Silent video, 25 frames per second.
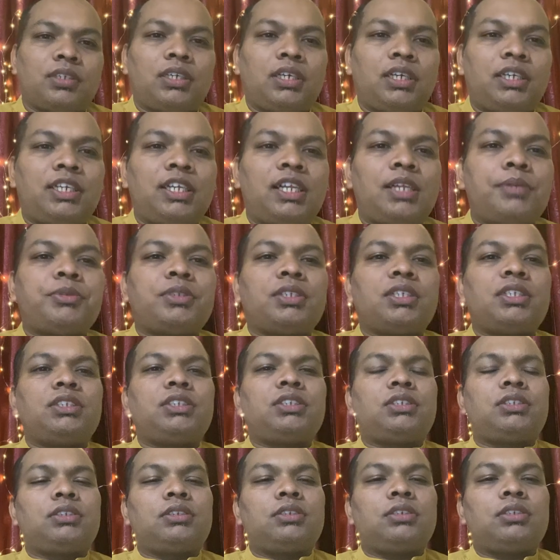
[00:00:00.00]
It helps
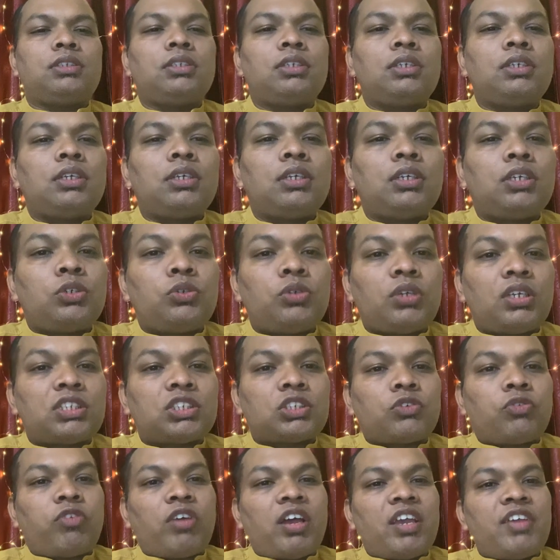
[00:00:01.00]
us to ask
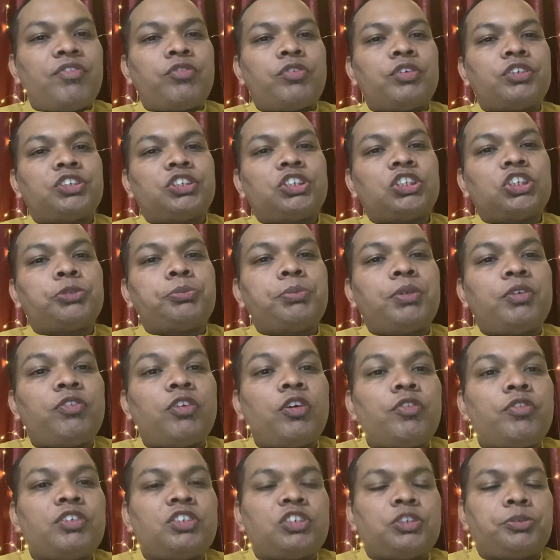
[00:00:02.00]
5 questions before
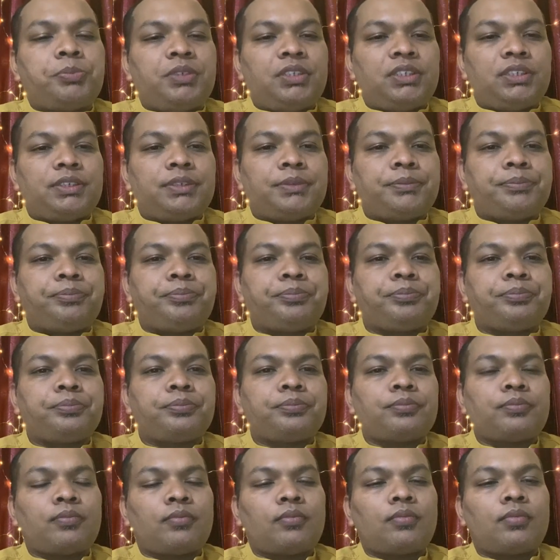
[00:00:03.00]
we speak.
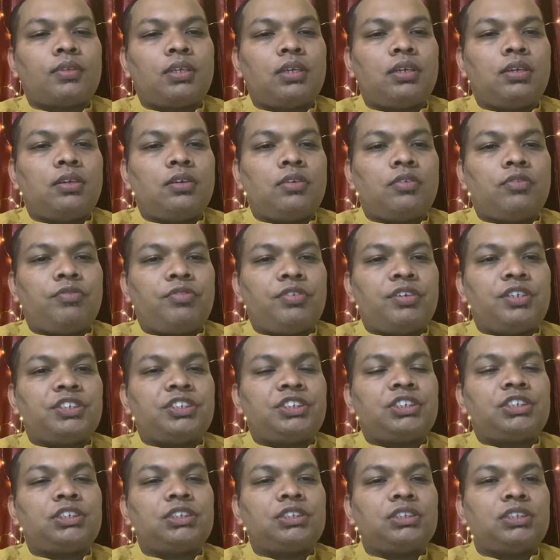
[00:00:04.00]

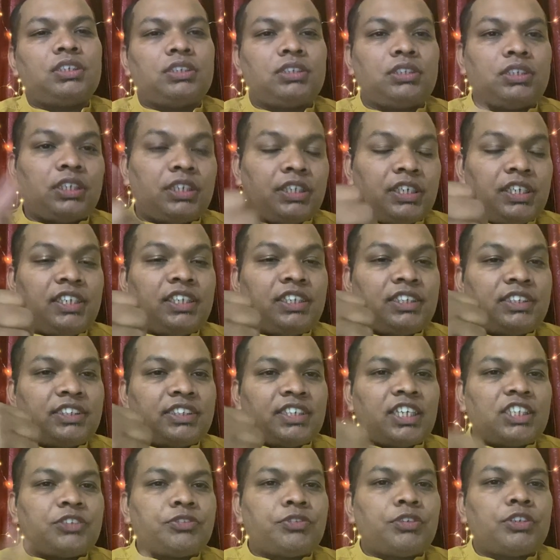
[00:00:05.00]
First, the T
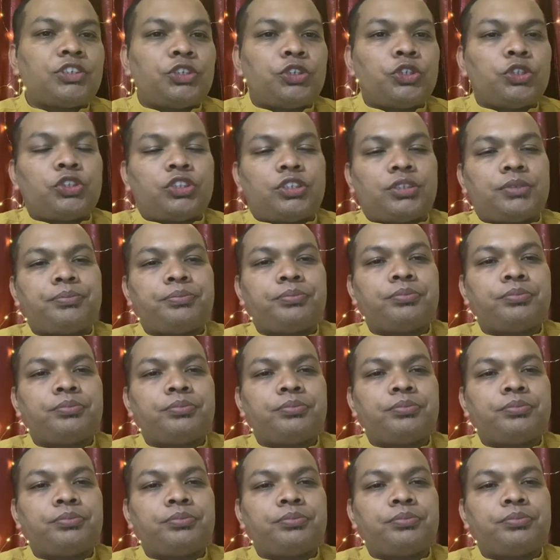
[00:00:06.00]
stands for truth.